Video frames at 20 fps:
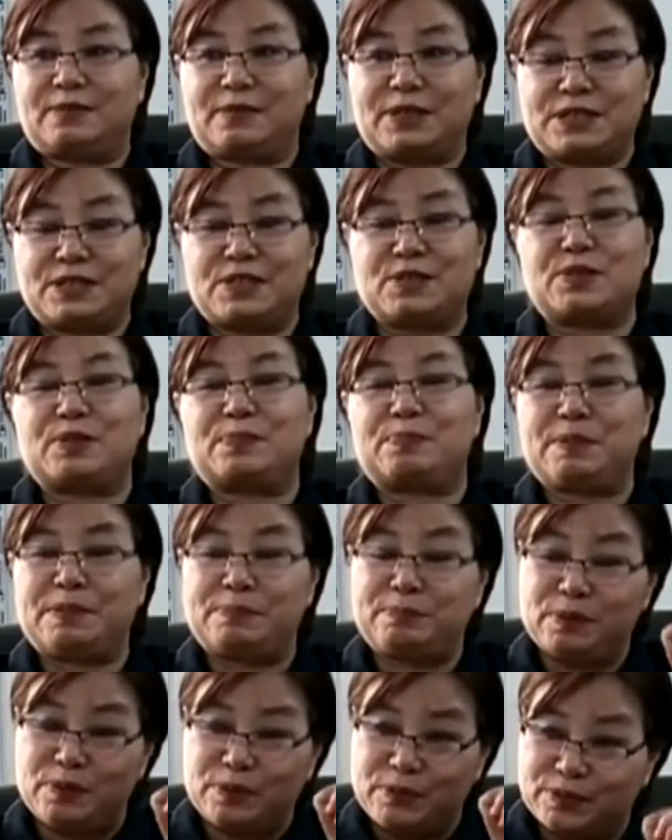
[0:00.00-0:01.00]
Once
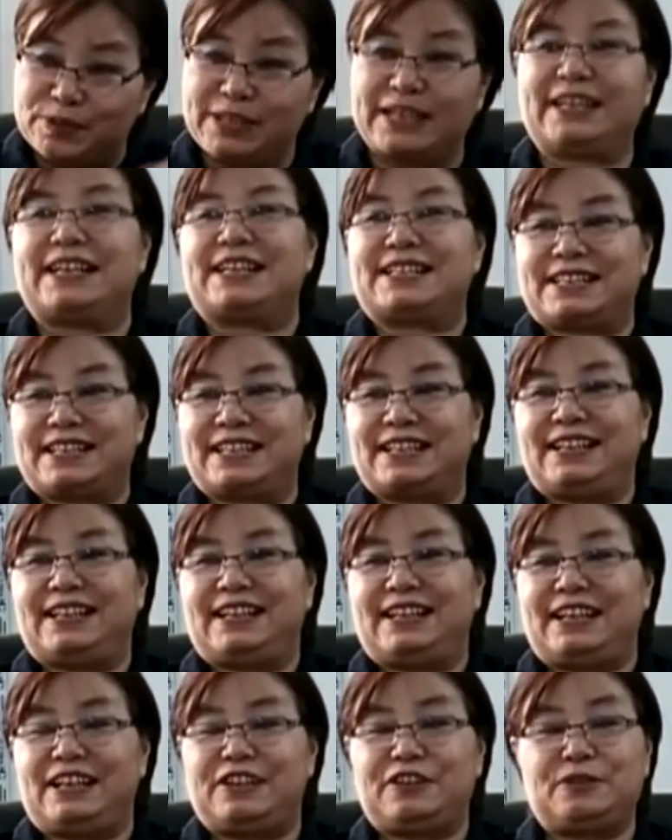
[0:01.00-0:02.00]
people realize,
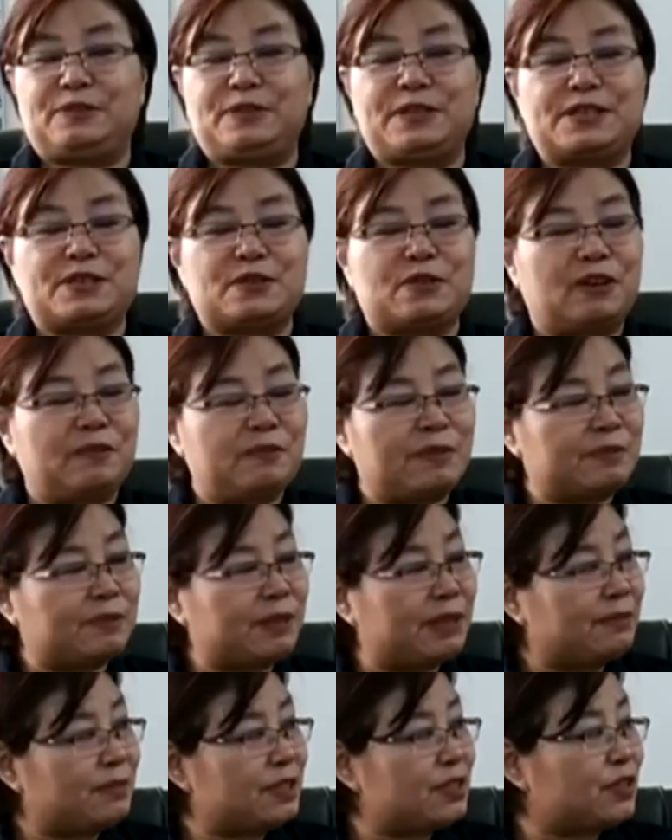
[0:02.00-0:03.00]
otherwise
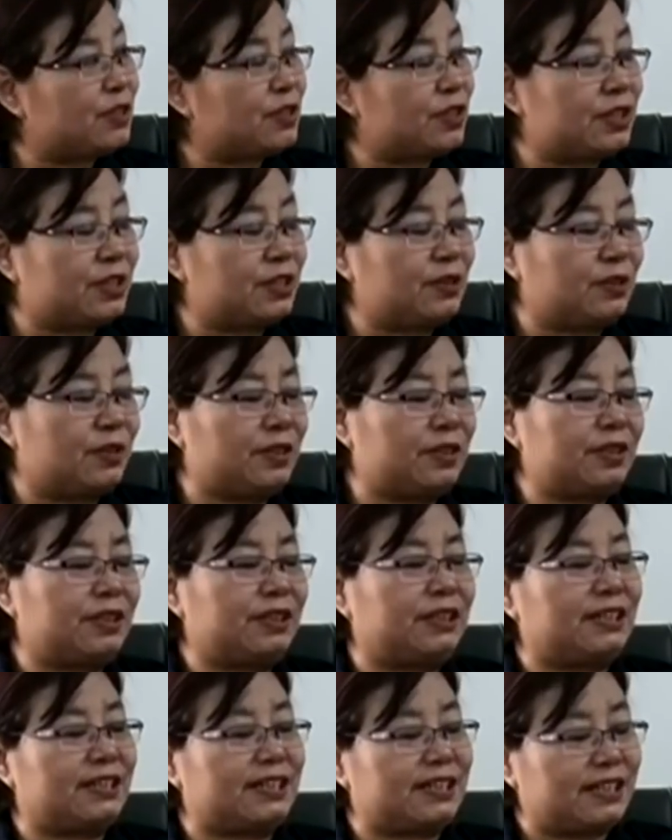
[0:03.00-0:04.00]
government payment student
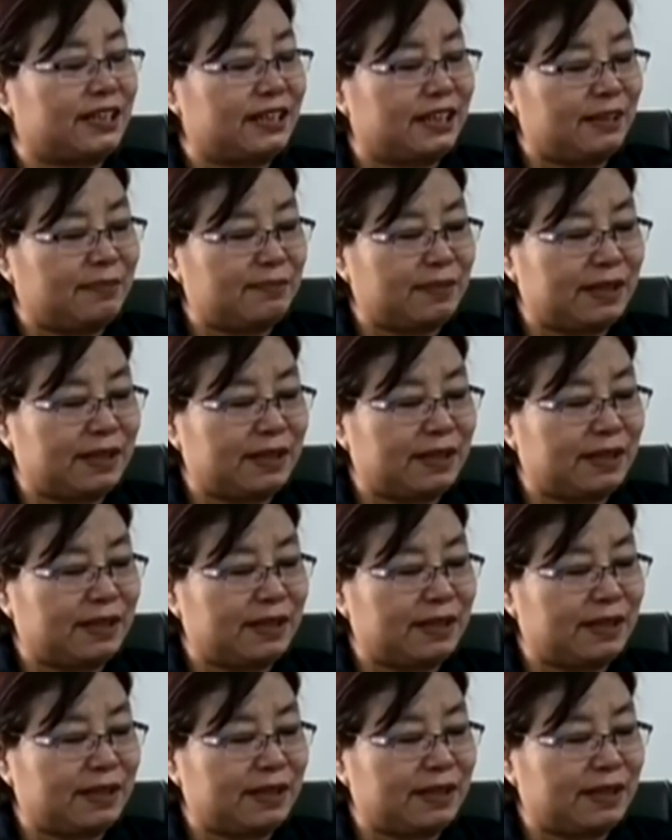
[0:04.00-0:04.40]
order jaise